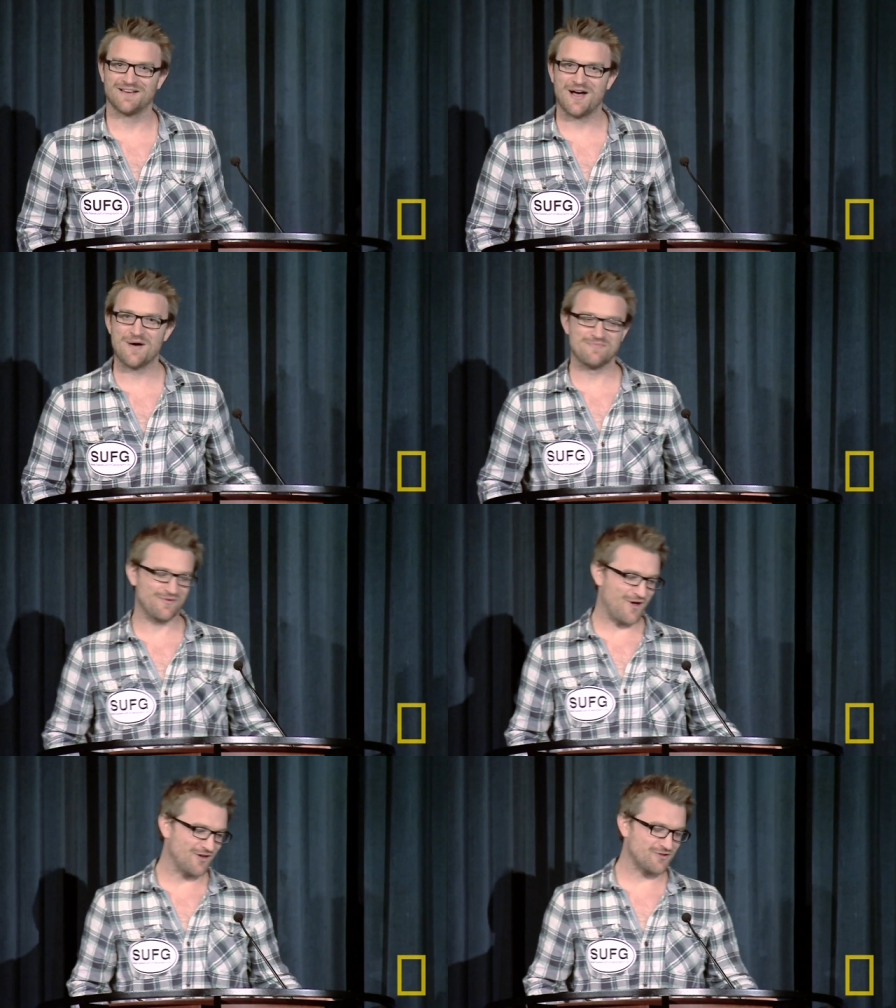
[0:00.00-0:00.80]
Um,
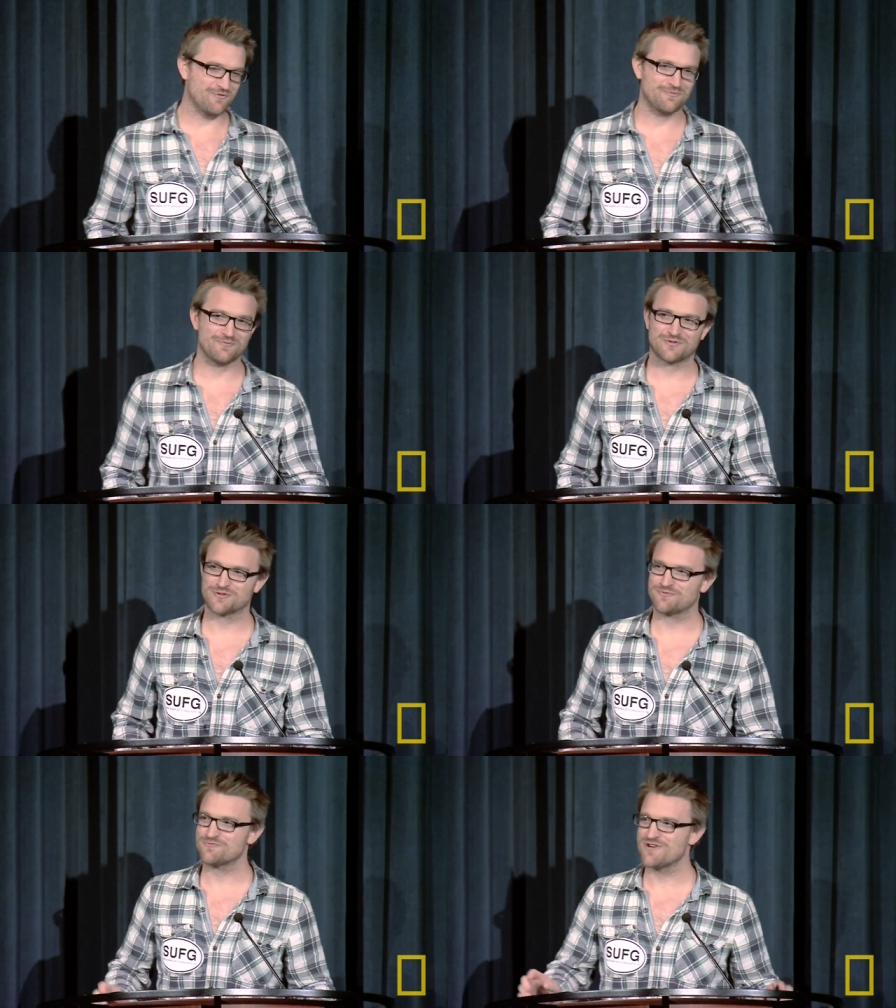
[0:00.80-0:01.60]
heard some, from
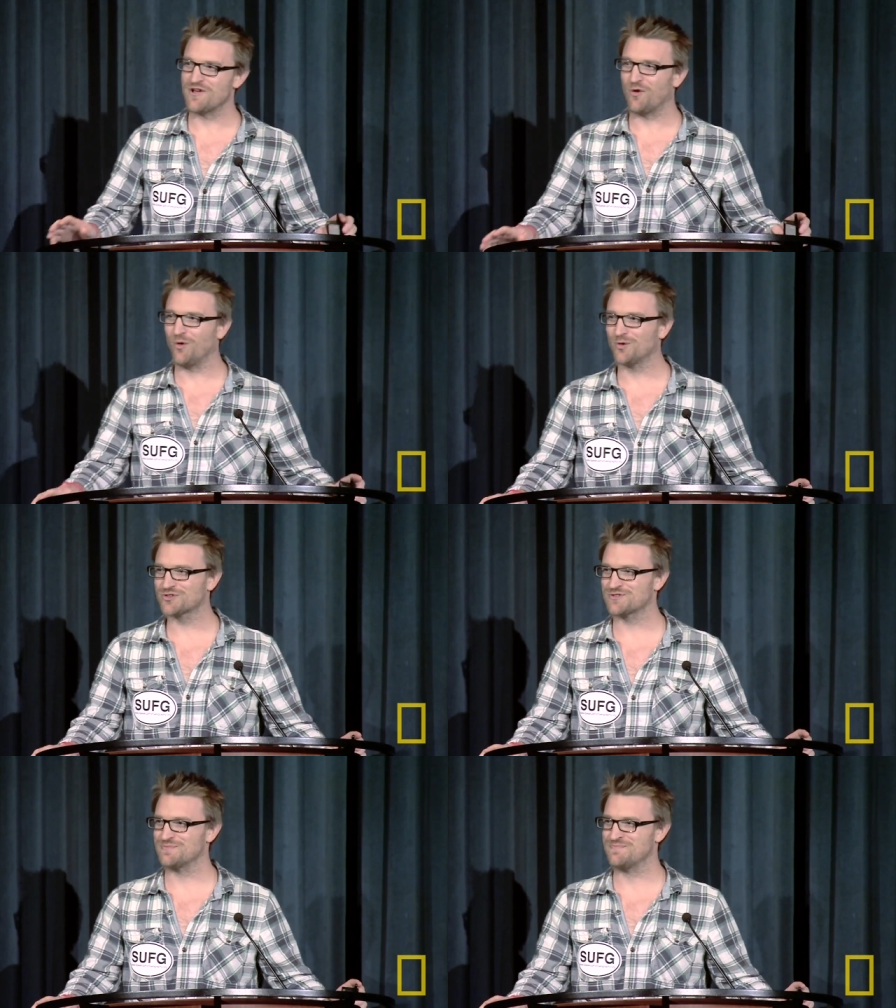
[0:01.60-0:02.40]
some really
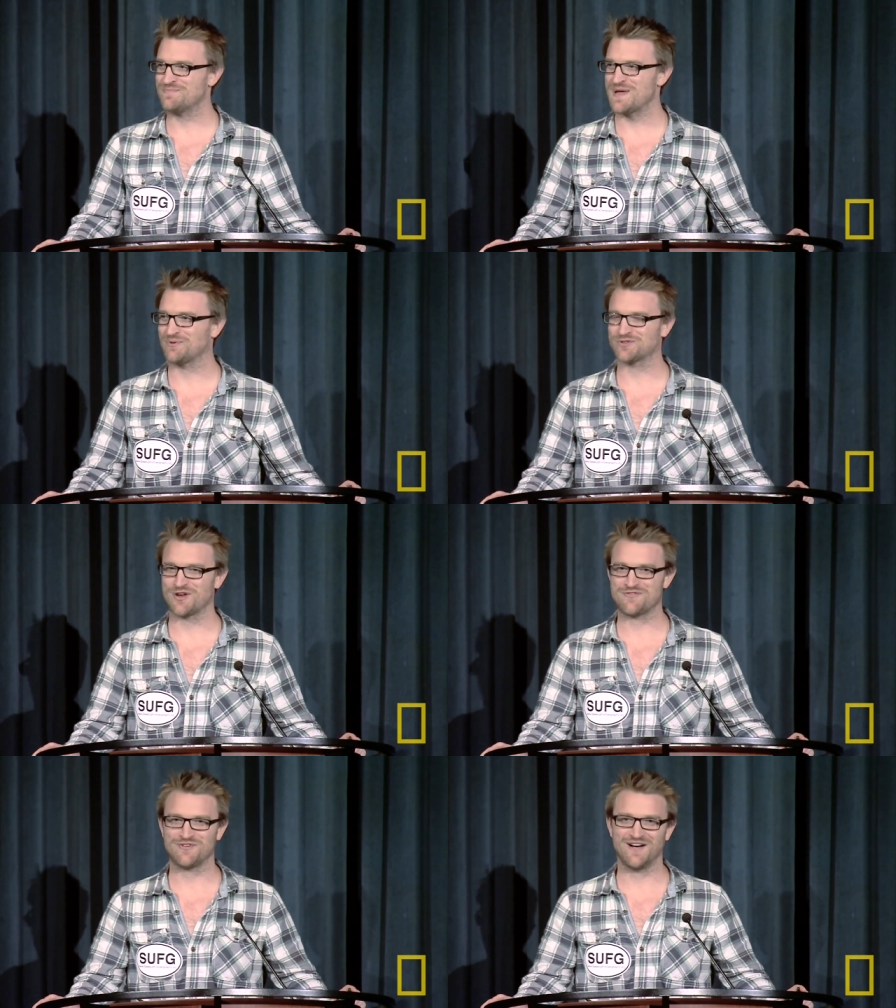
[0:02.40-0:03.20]
awesome people
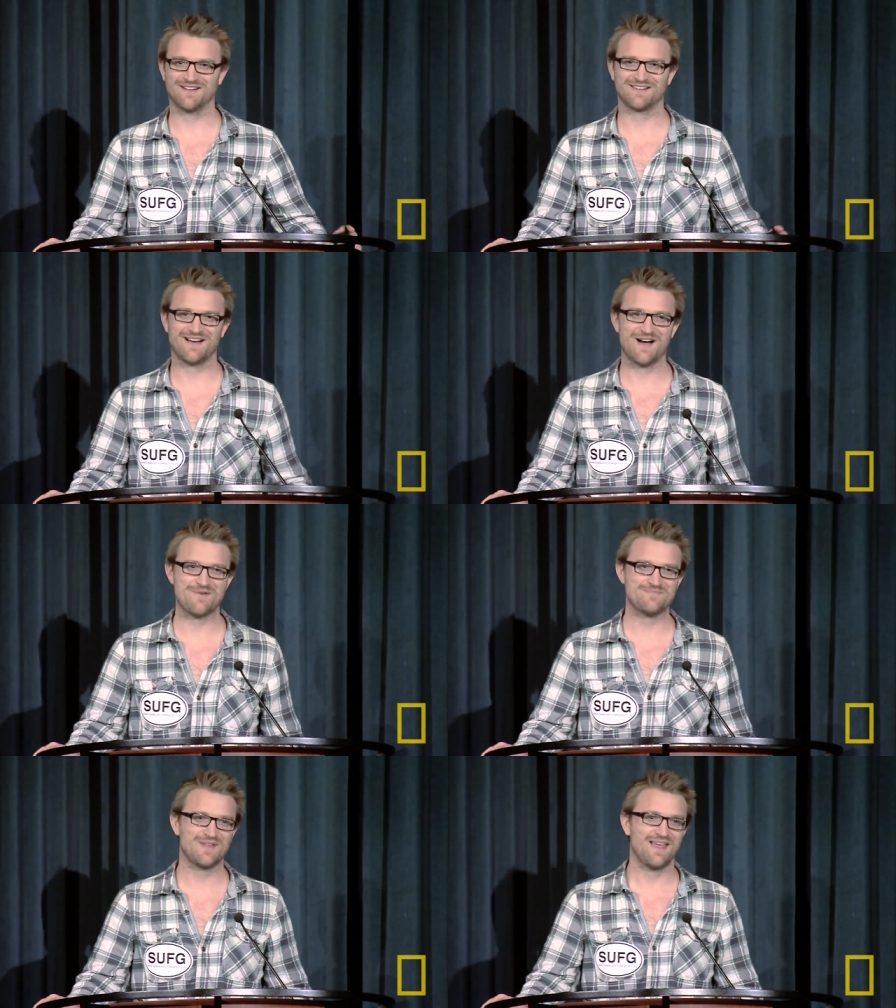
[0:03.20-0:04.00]
so far.
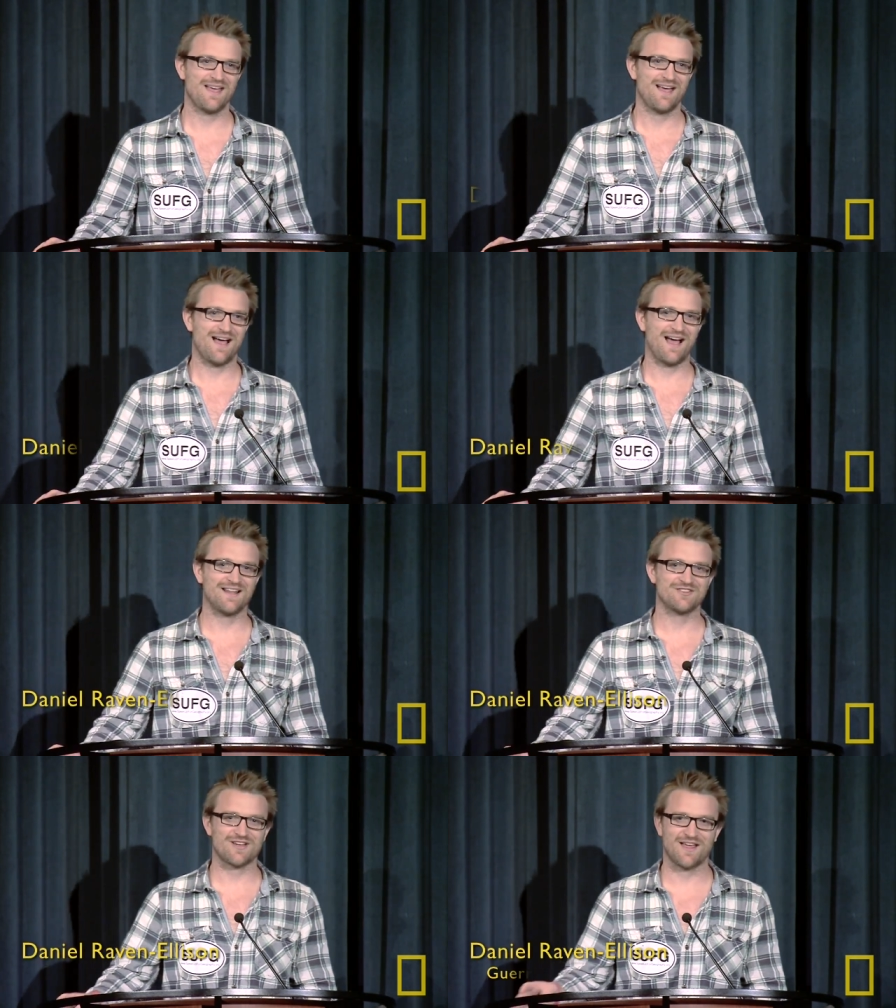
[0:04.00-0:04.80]
Um,
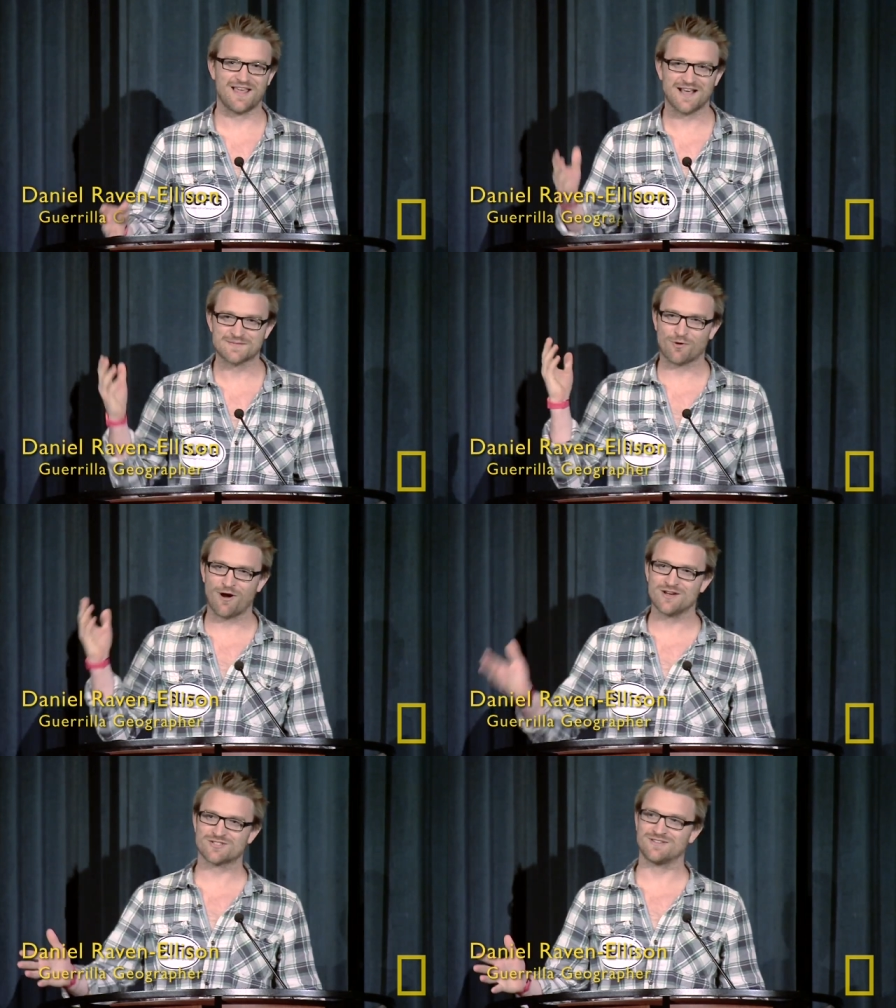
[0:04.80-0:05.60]
and I think
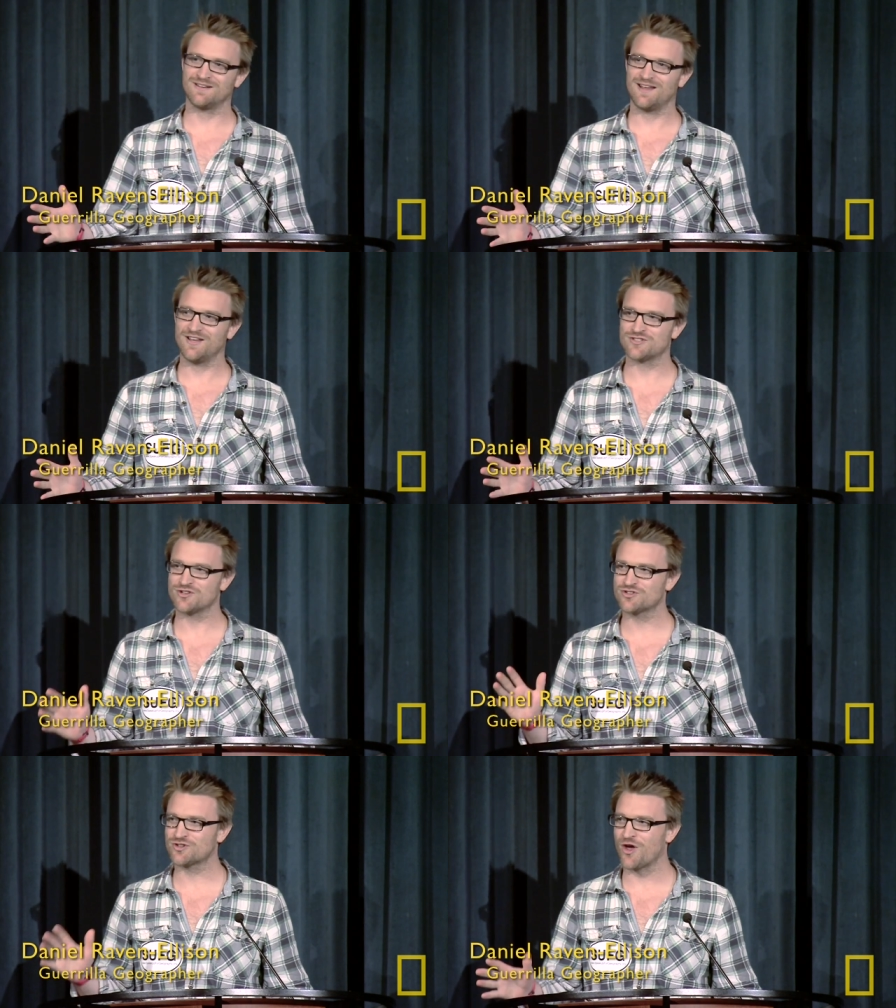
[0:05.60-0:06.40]
exploration is
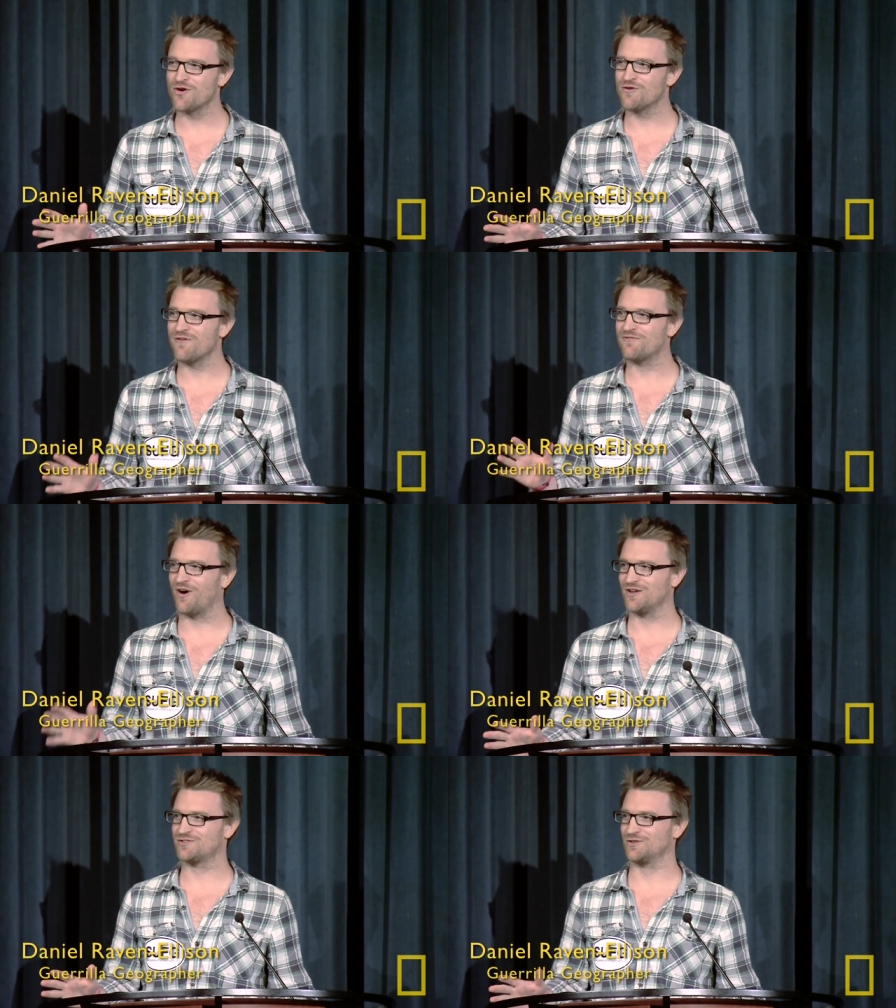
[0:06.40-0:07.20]
just so
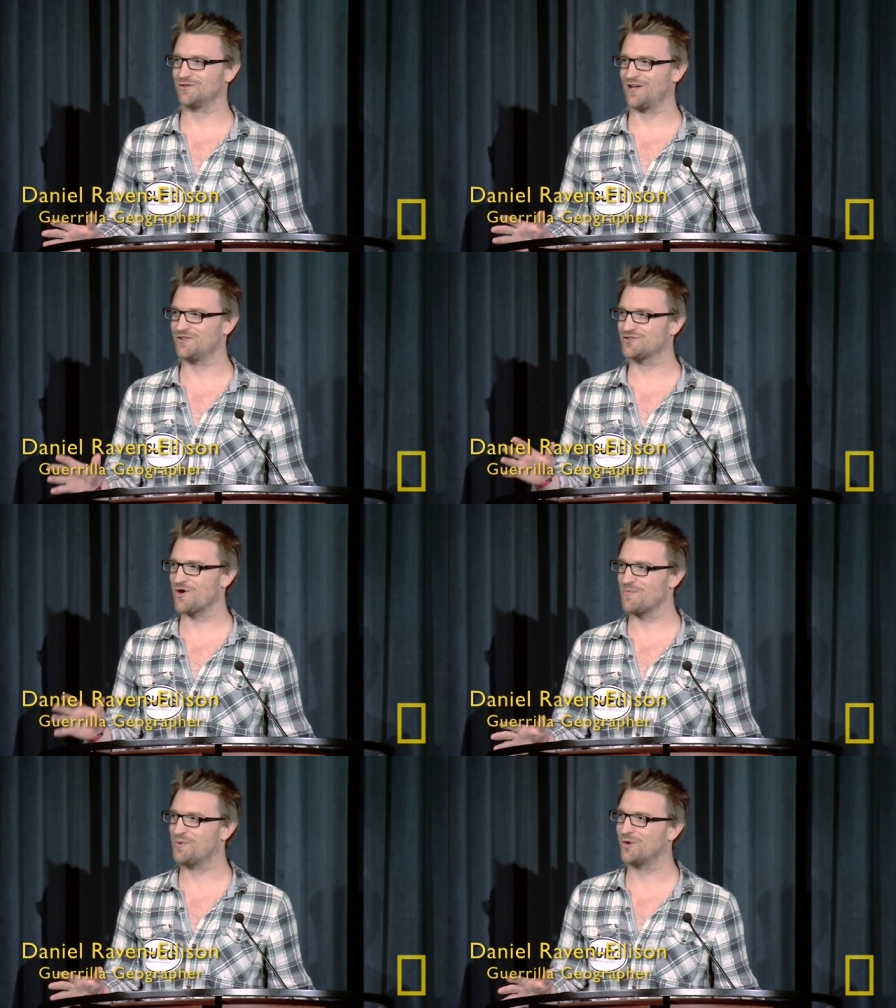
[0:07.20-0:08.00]
vital and
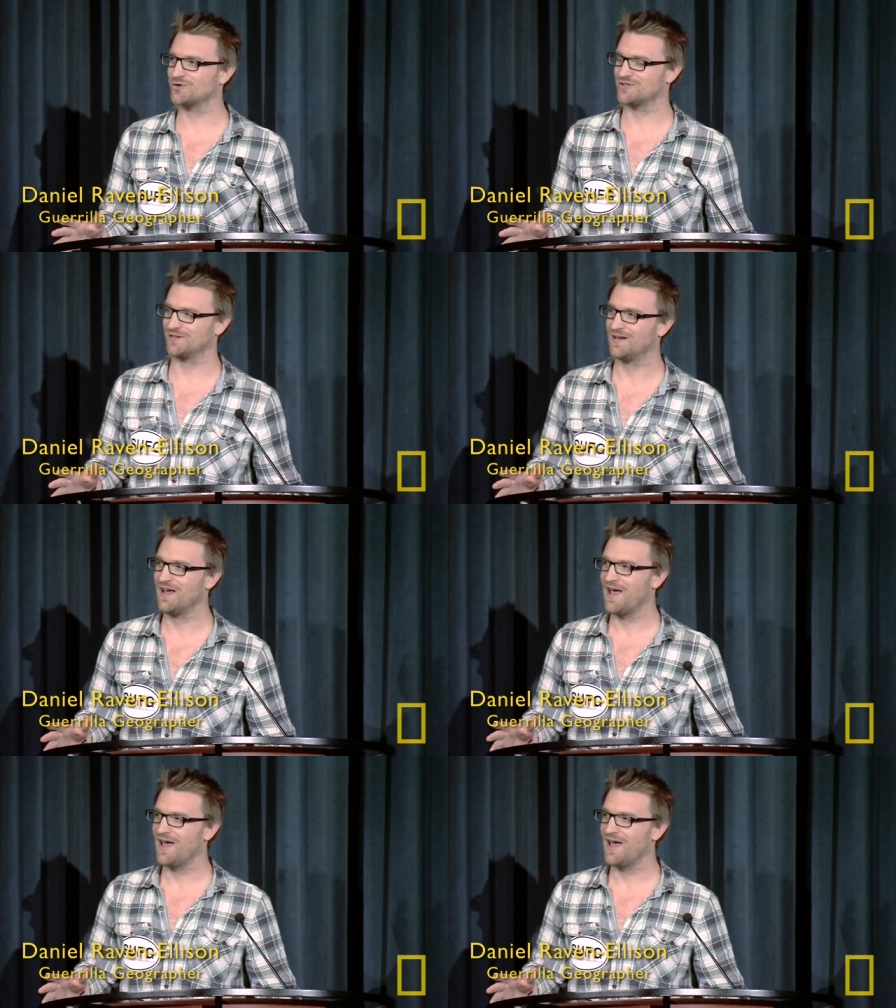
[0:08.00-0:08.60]
so important.